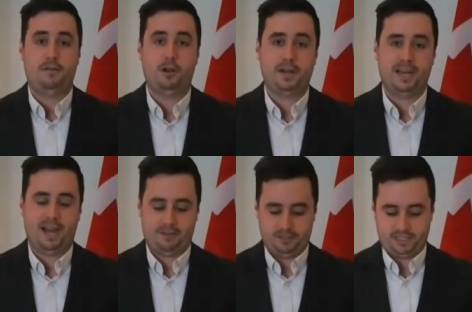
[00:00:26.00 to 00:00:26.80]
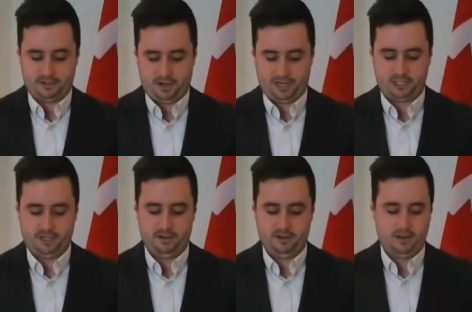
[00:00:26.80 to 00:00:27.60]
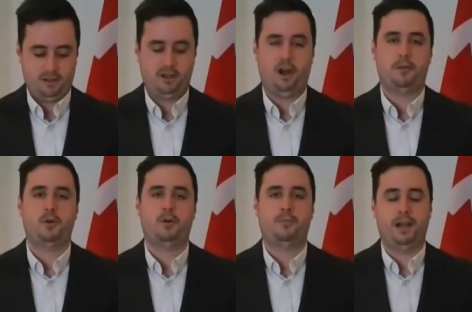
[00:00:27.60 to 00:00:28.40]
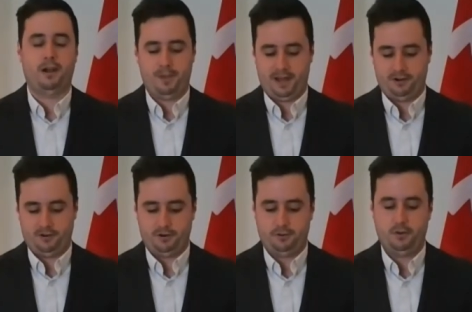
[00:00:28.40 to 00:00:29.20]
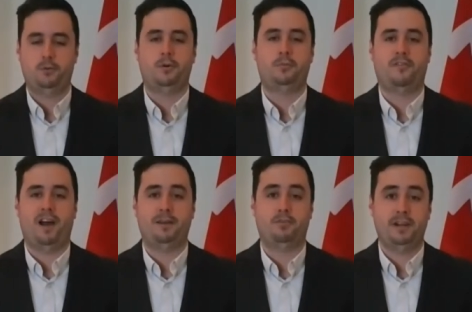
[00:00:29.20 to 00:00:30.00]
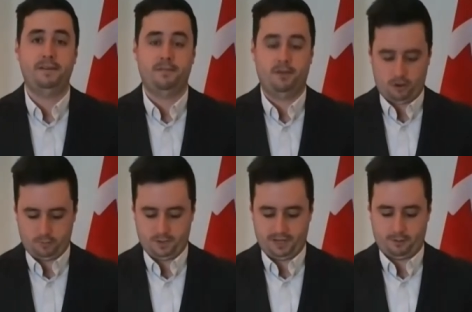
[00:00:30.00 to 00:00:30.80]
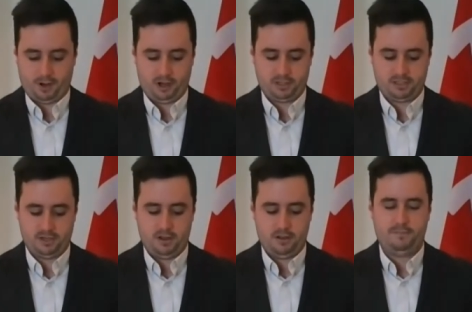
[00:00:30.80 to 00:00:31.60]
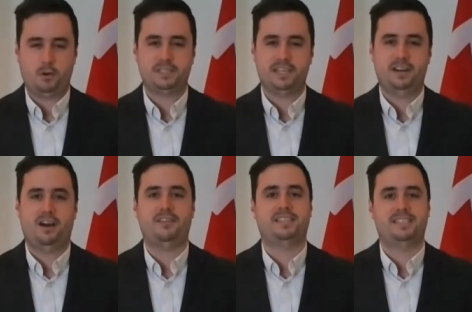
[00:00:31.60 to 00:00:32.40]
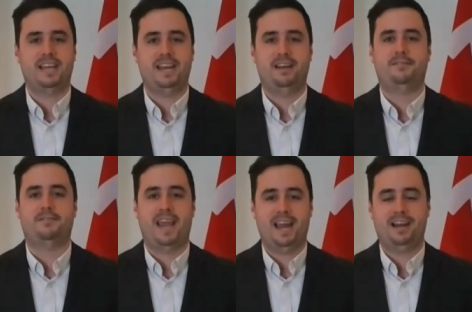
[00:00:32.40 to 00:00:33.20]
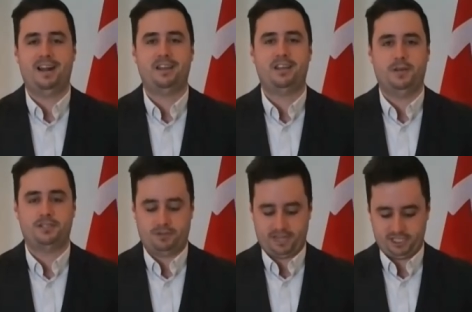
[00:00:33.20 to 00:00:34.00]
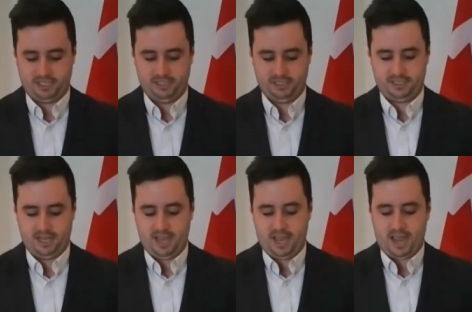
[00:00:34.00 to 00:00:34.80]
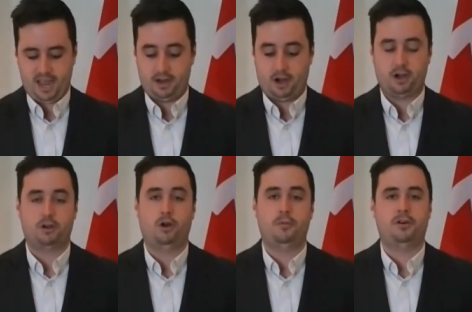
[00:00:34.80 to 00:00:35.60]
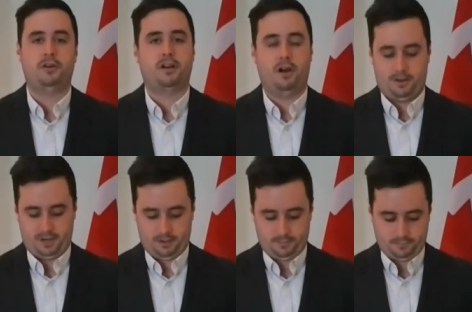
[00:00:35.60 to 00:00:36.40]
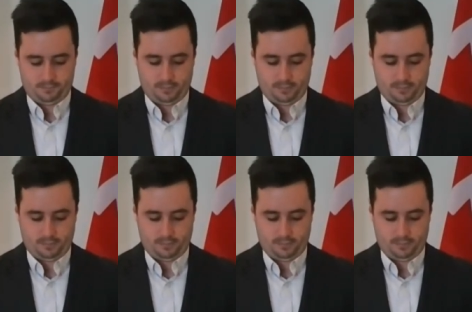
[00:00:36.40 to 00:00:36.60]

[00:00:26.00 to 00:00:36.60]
Following Catherine's introduction, the Honourable Pierre Pettigrew will provide brief opening remarks focusing on the state of Canada-US relations and our global economy.